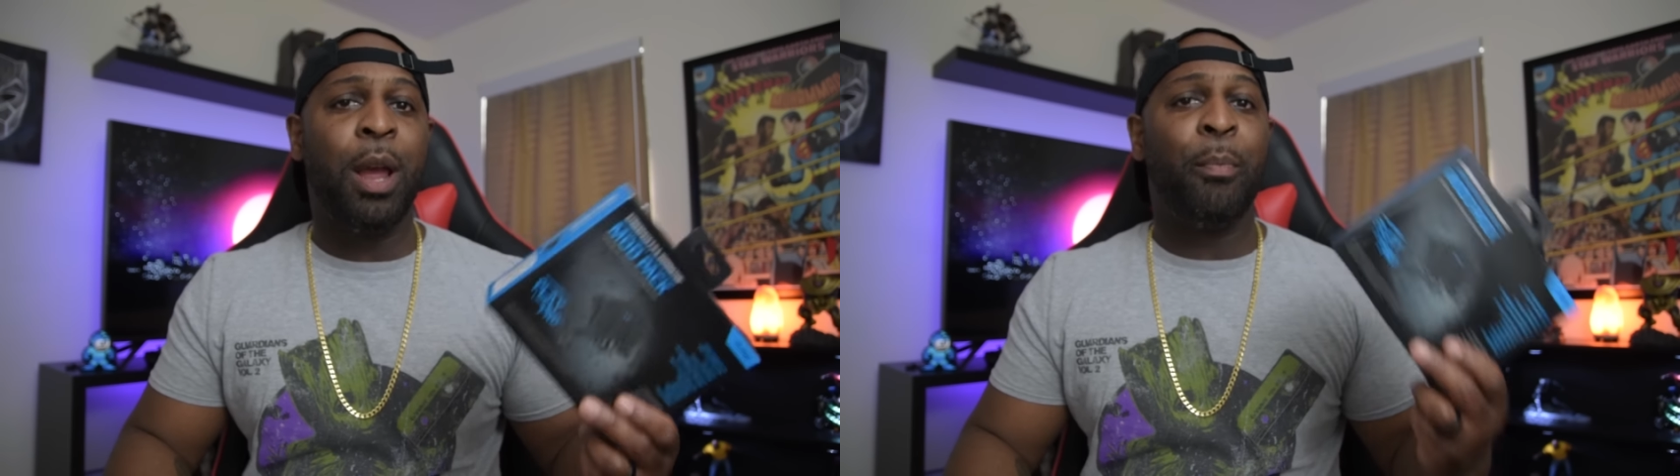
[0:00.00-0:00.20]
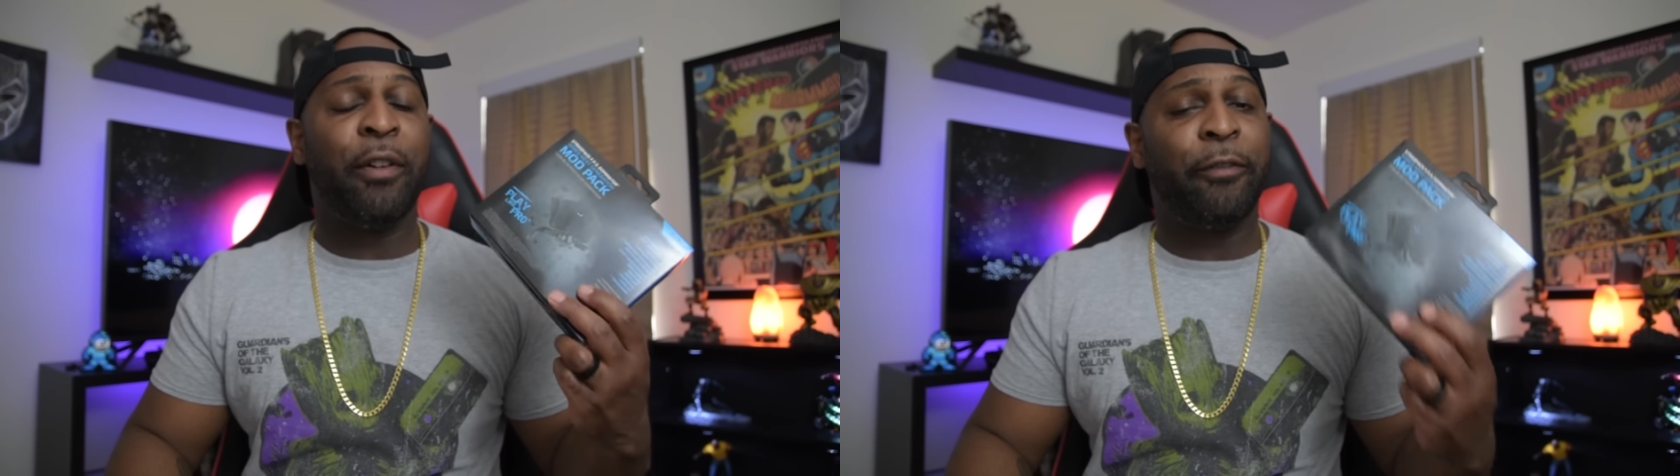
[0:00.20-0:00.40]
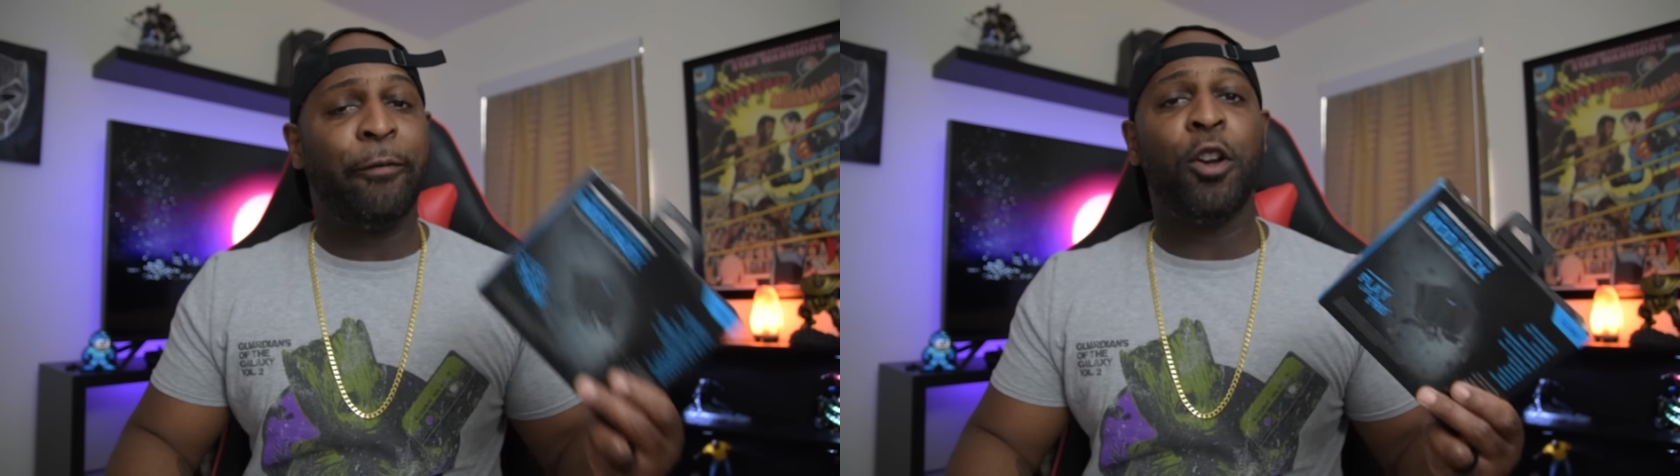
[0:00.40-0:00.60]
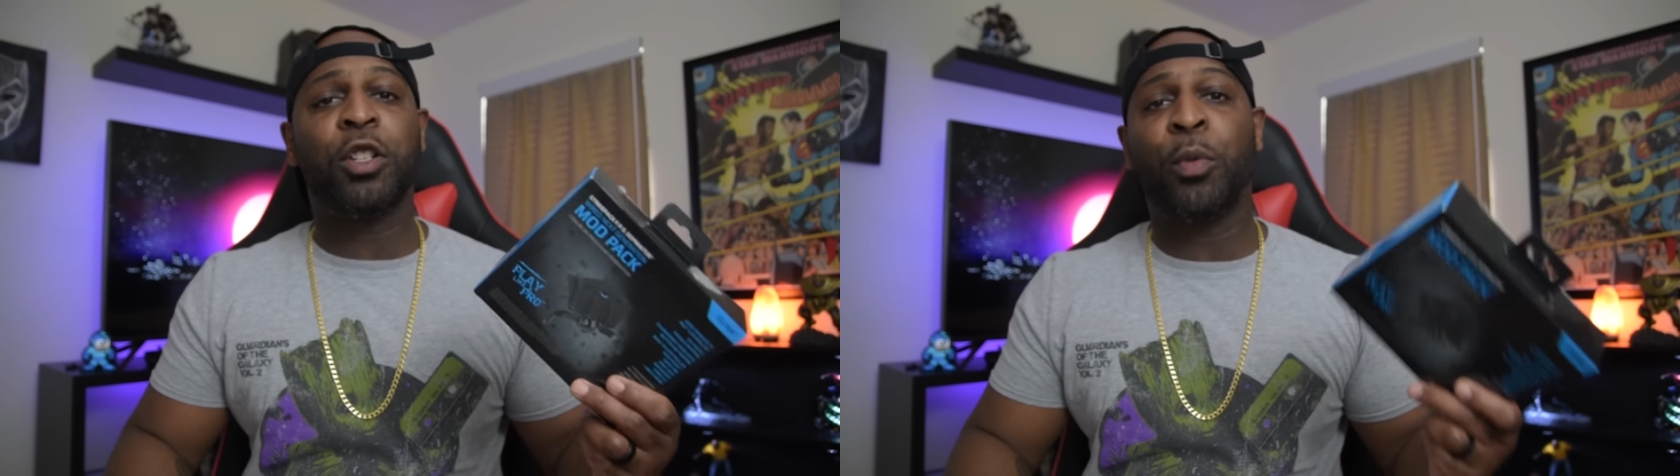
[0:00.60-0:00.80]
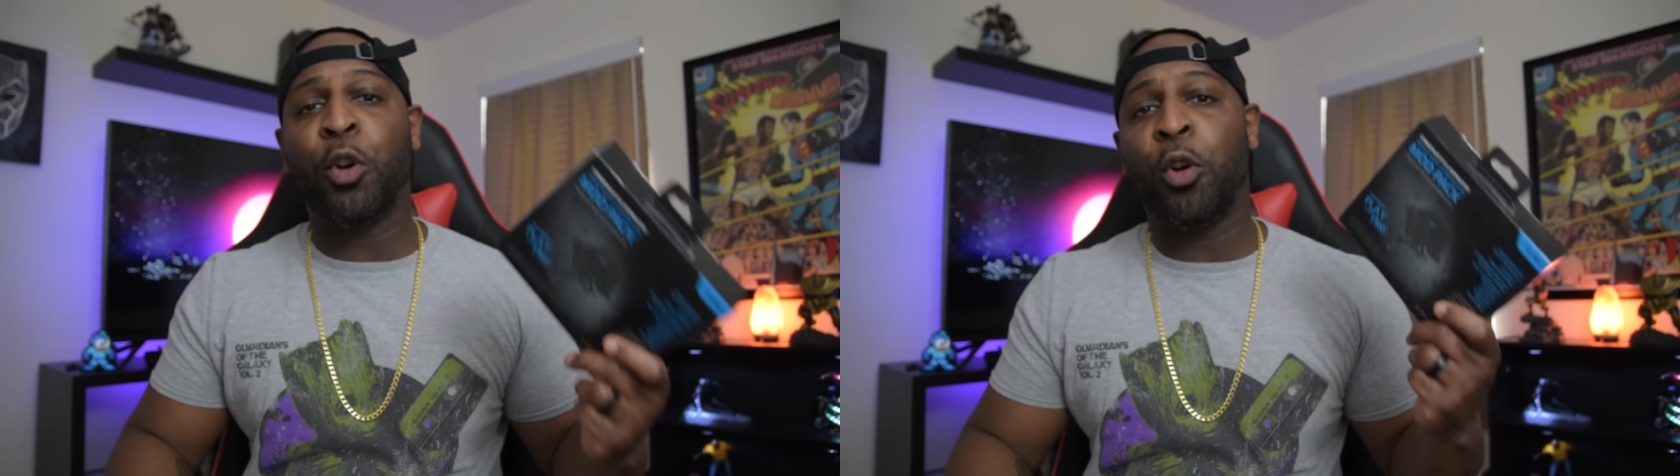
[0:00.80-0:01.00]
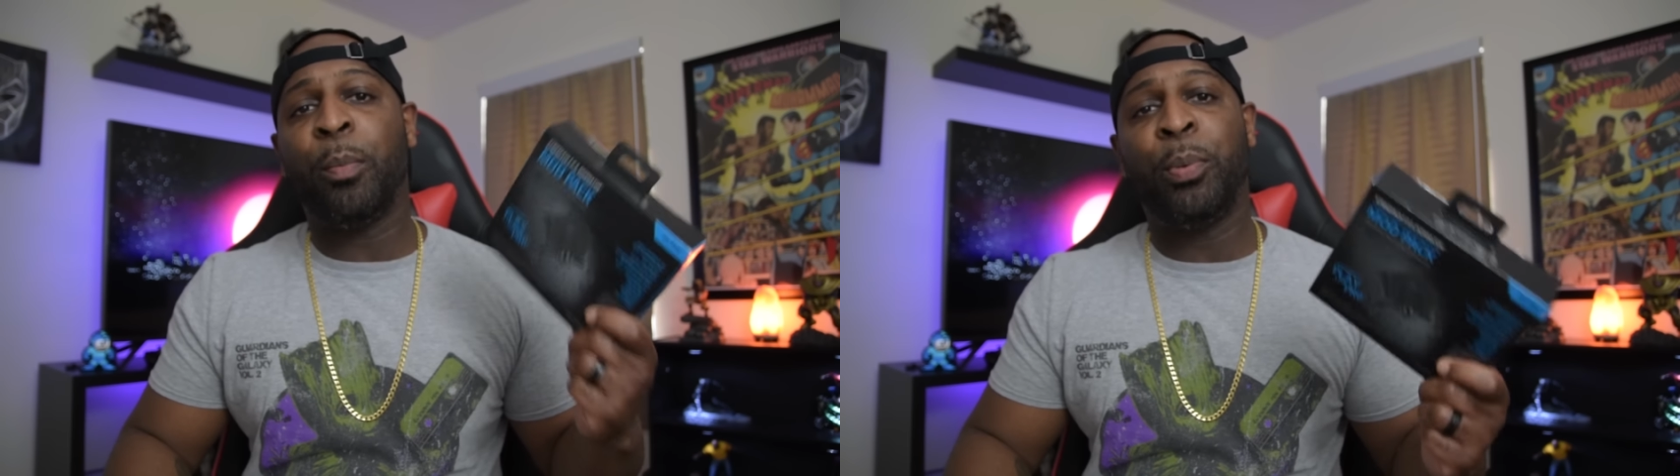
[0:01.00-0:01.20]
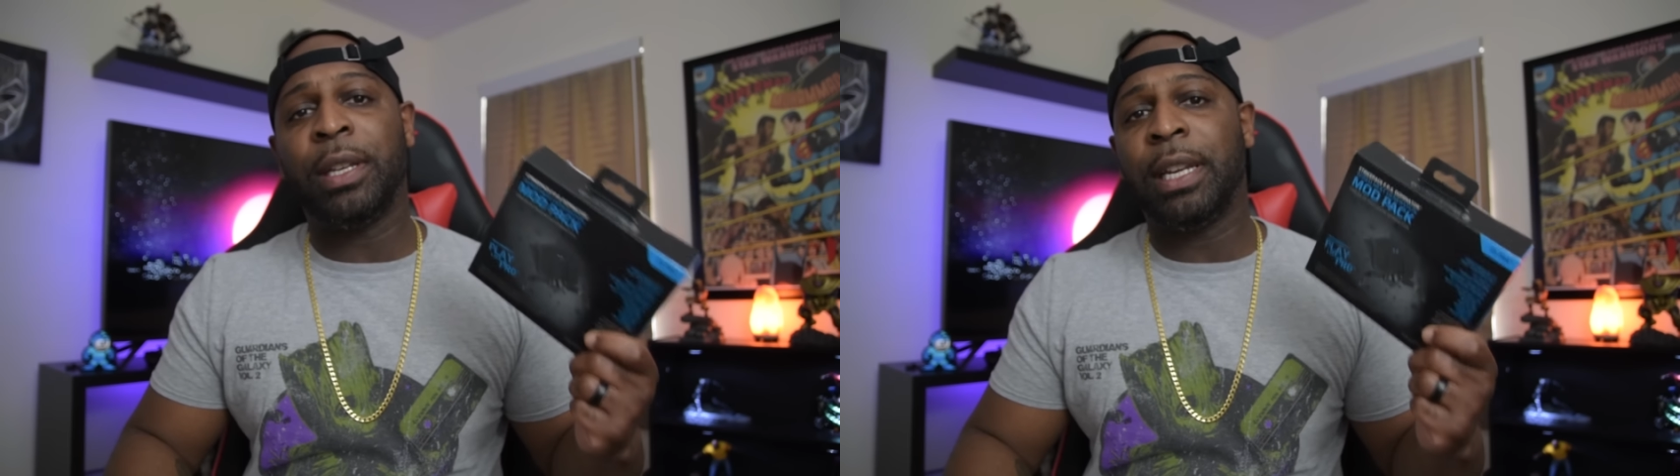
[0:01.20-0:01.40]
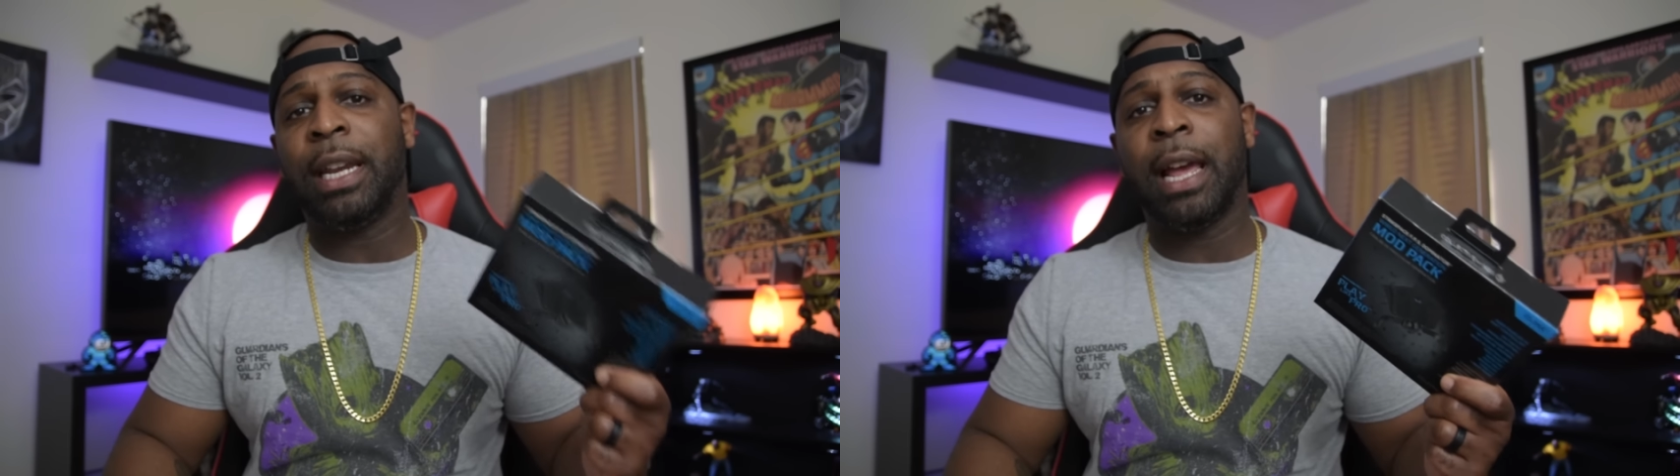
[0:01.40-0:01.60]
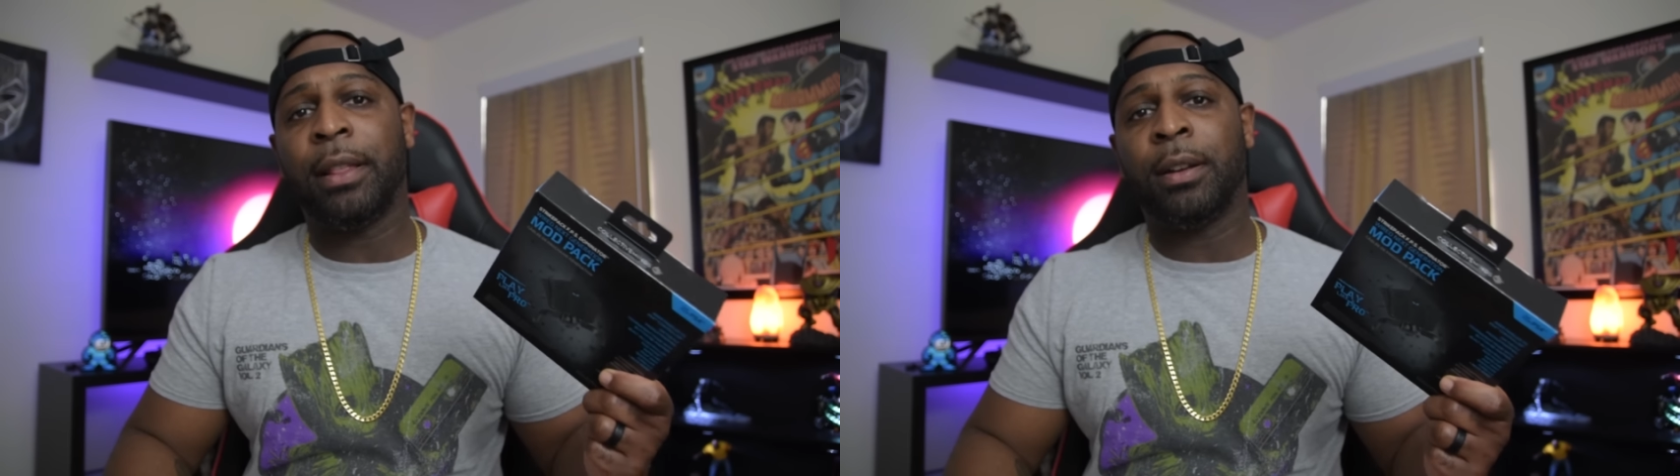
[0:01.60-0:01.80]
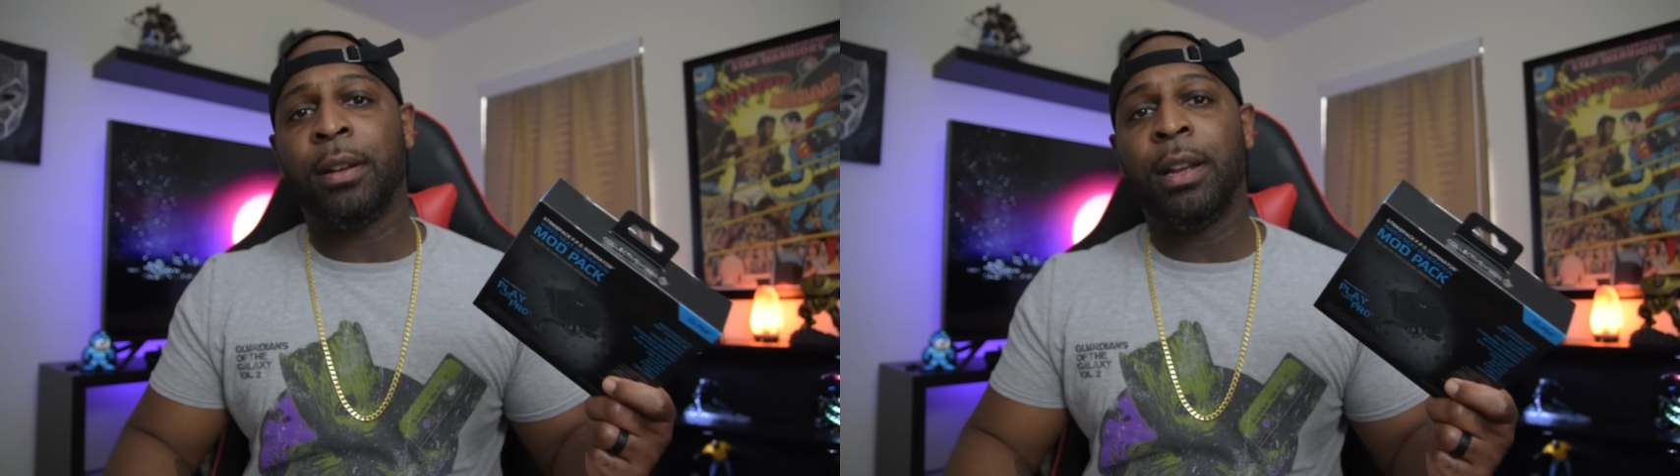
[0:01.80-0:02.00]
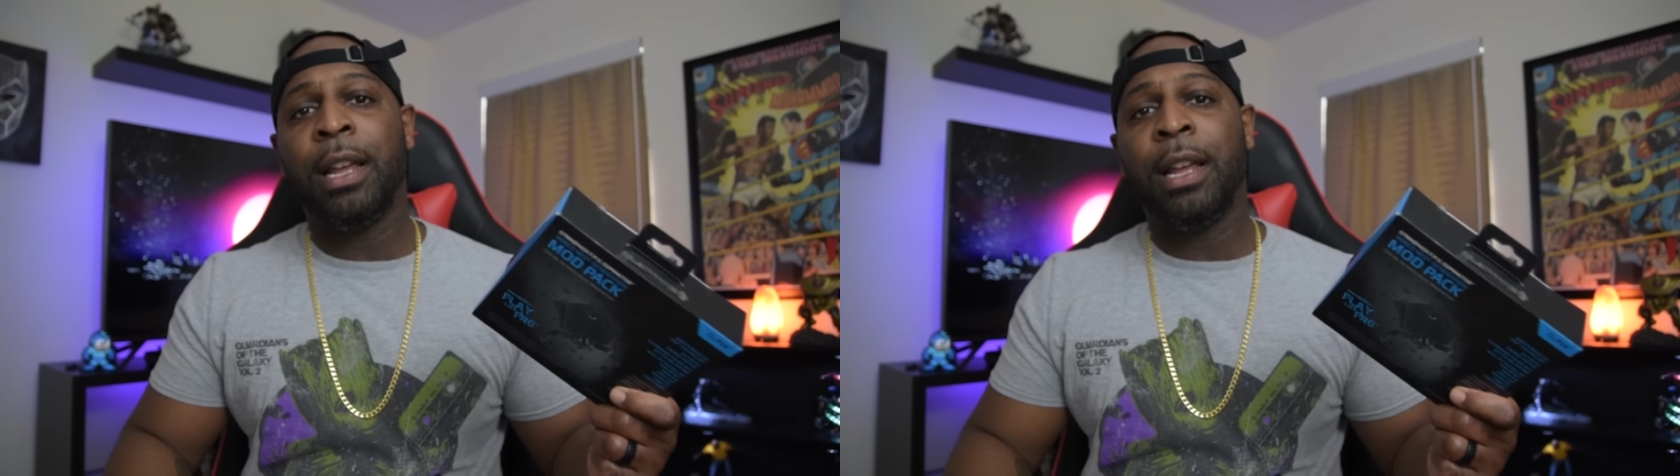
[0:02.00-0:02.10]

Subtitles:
but first we're gonna put together